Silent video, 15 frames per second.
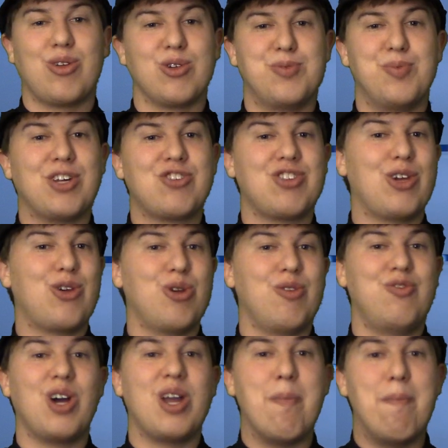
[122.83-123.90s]
much they could have
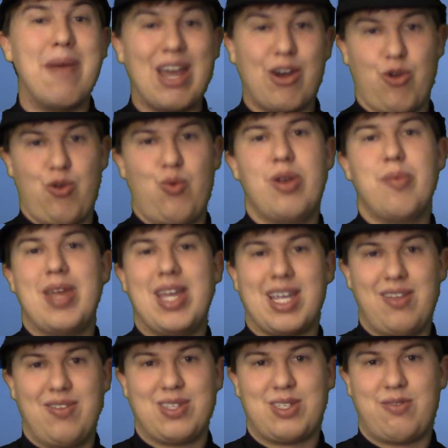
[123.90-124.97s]
done better when
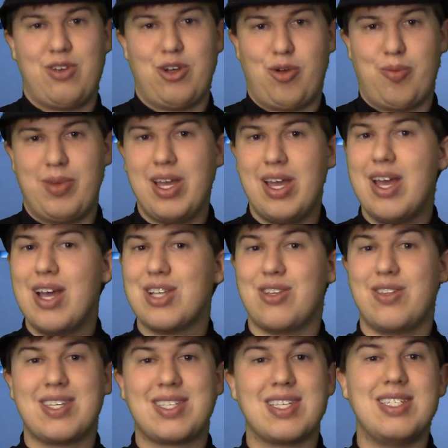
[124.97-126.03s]
making this film, so
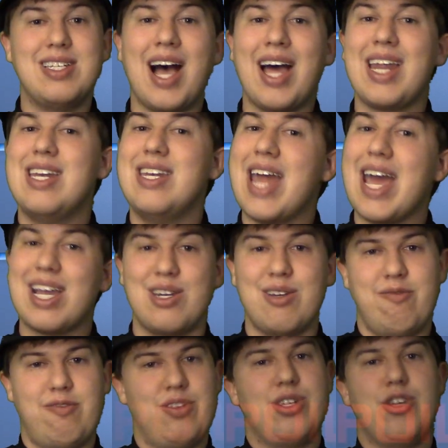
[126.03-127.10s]
this is not a
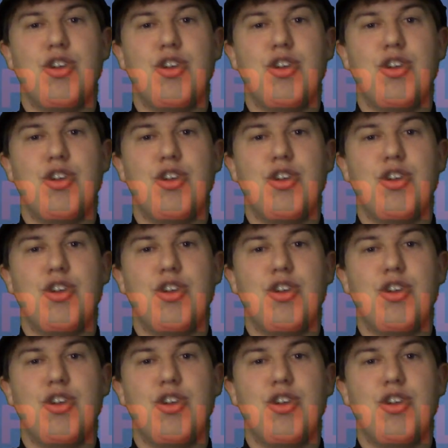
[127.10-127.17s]
negative video